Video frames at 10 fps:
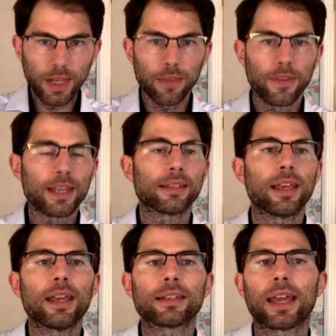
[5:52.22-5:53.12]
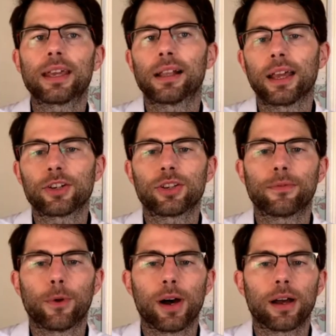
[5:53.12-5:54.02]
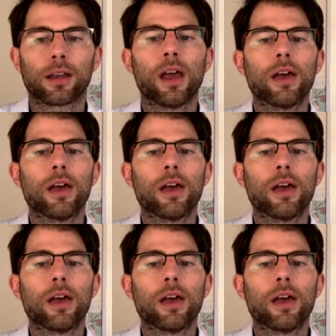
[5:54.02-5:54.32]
This is a collection of work